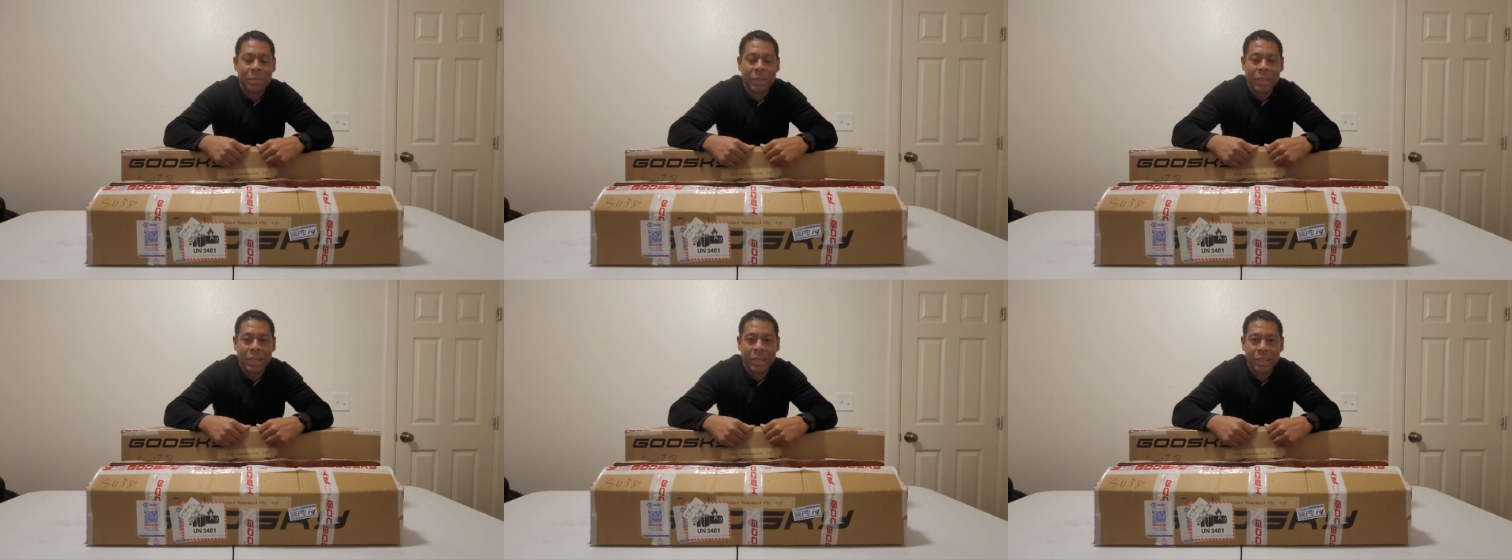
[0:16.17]

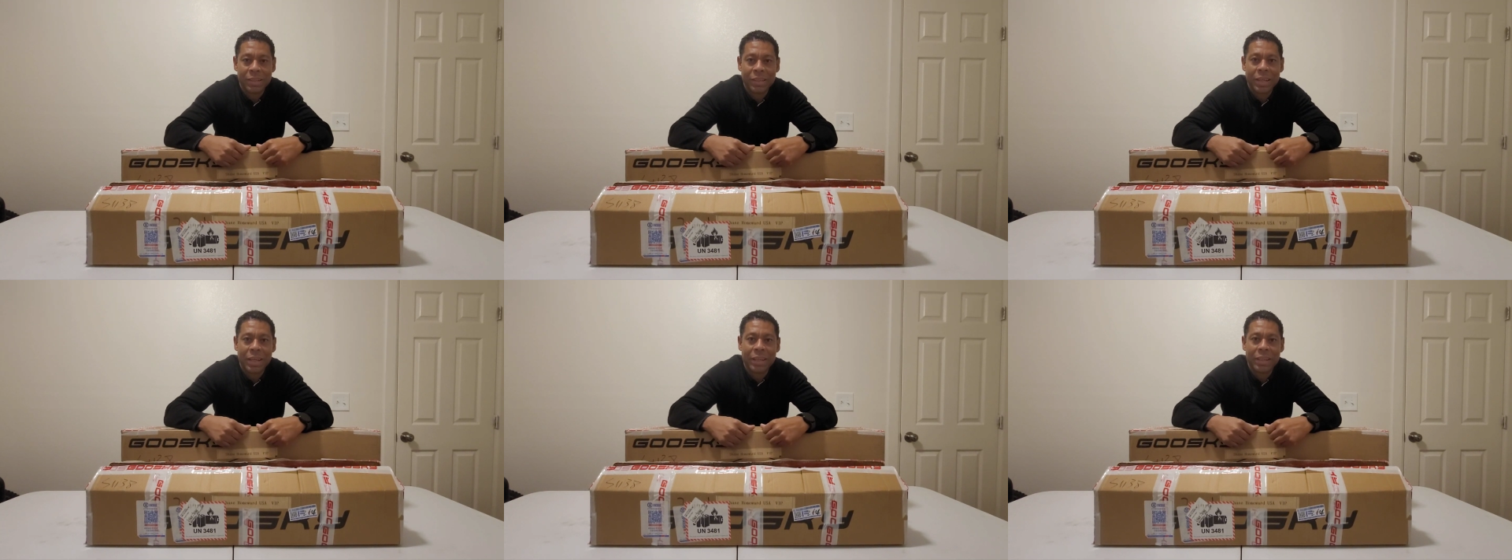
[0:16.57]
But I
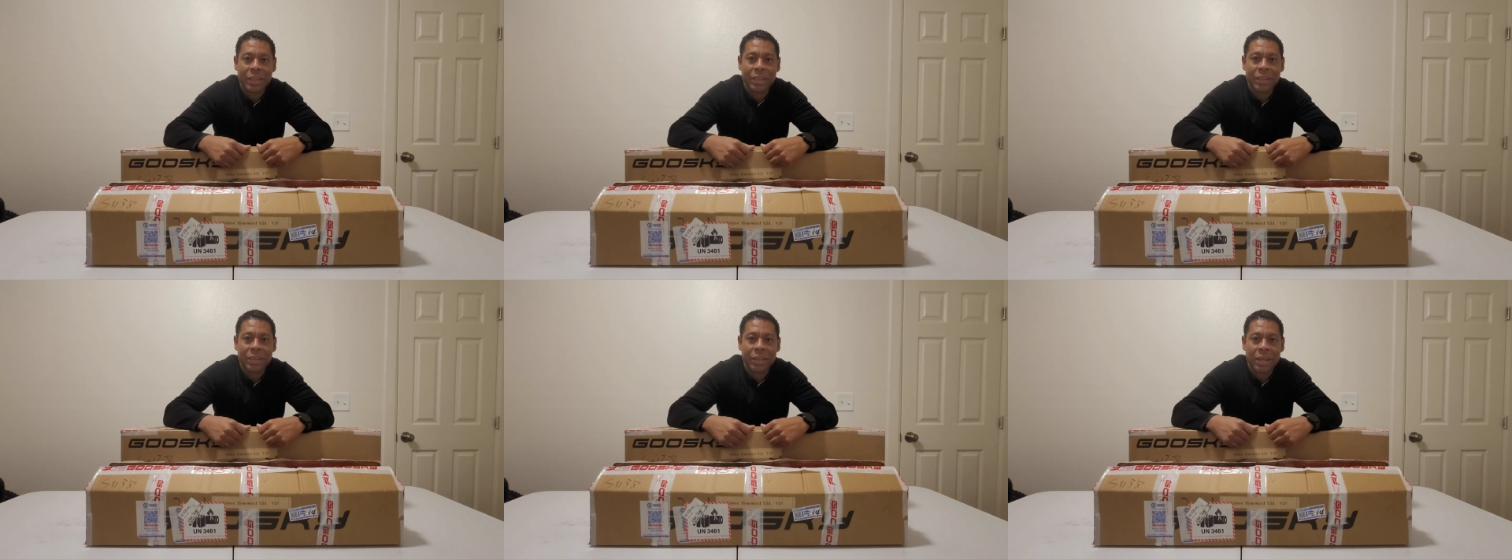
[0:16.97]

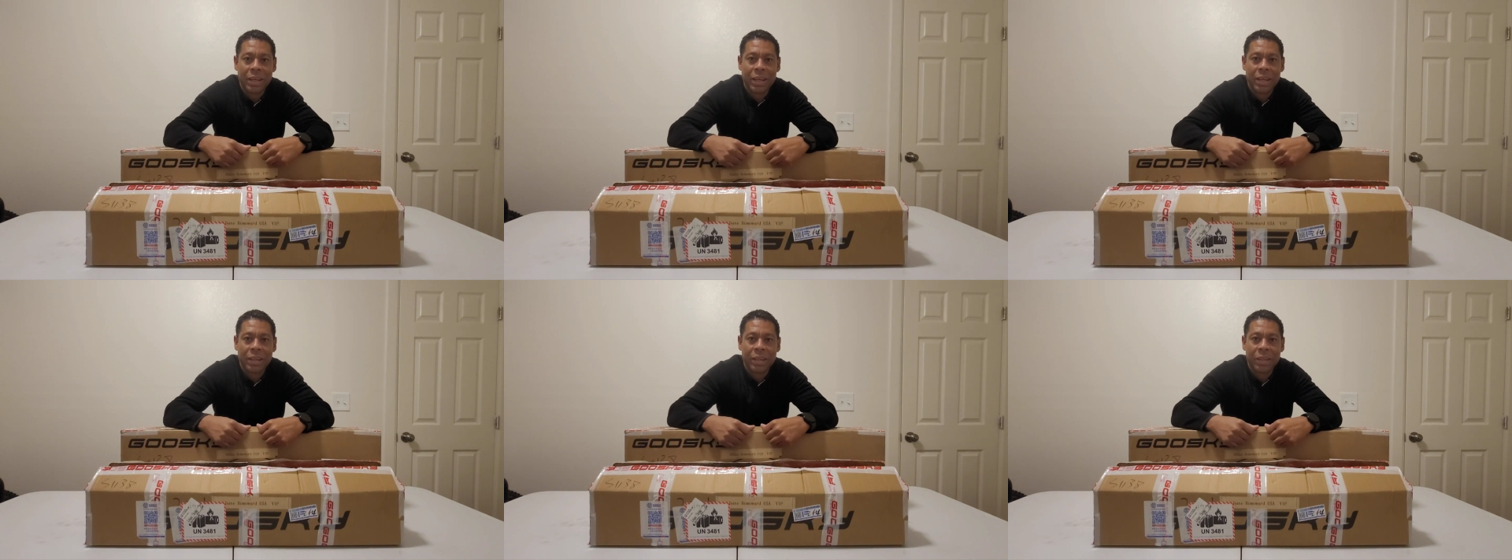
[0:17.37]
decided
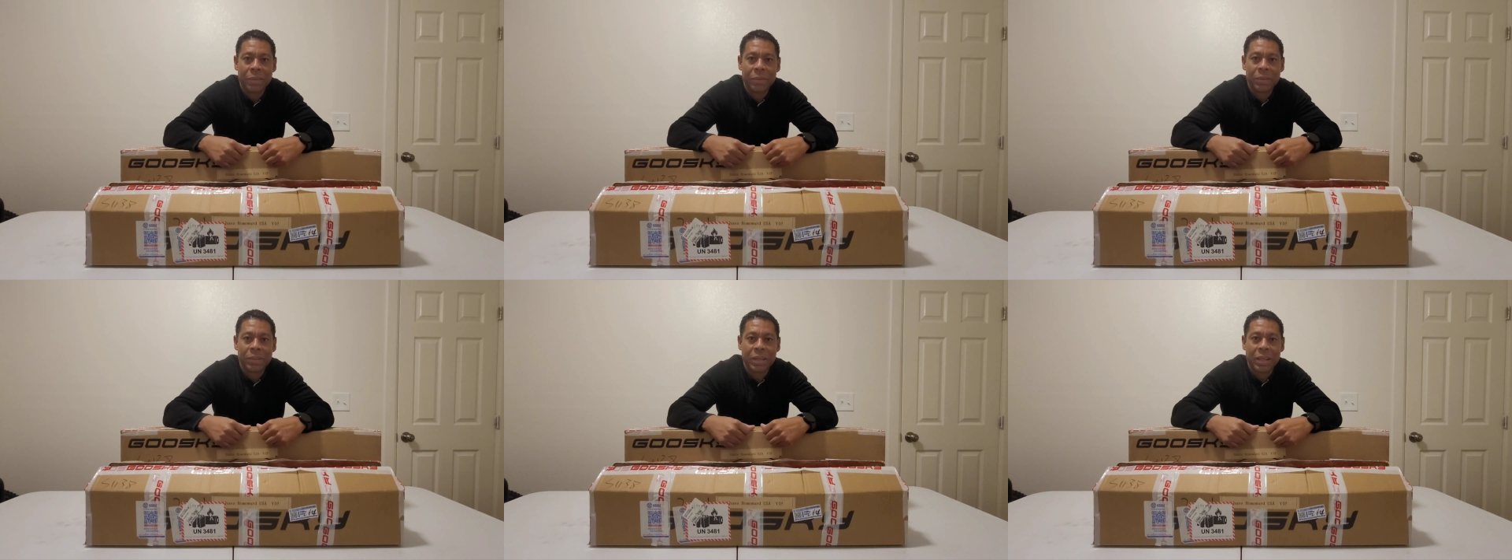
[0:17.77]
that
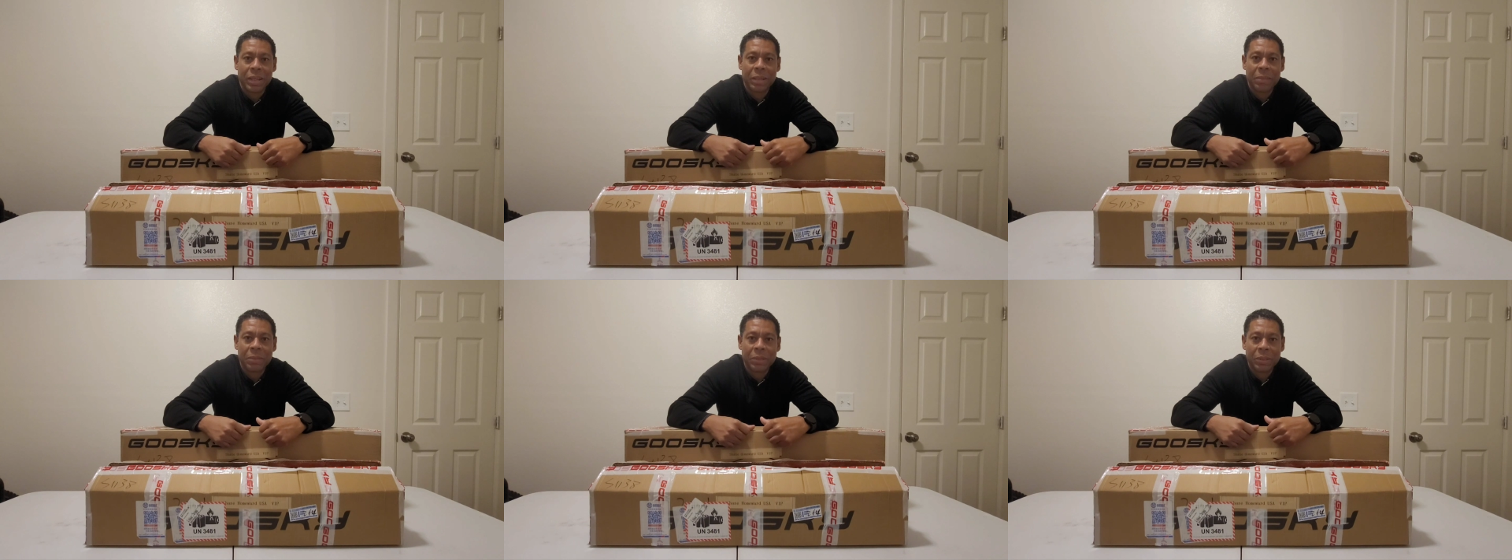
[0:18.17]
it was
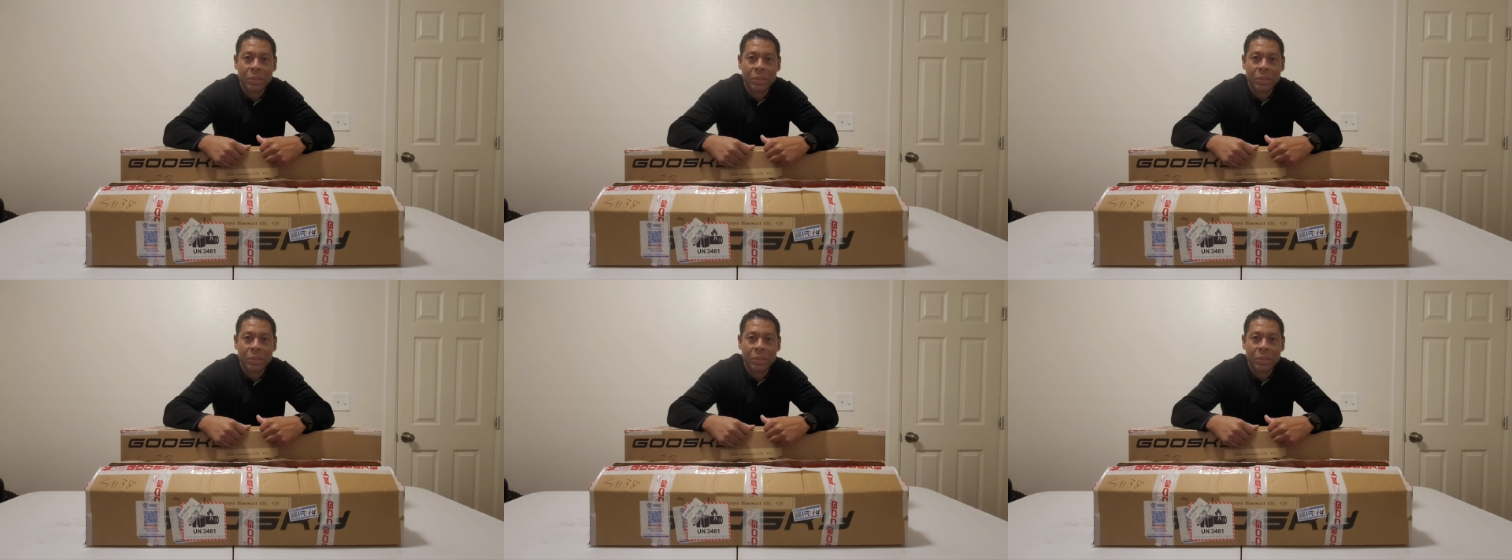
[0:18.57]
time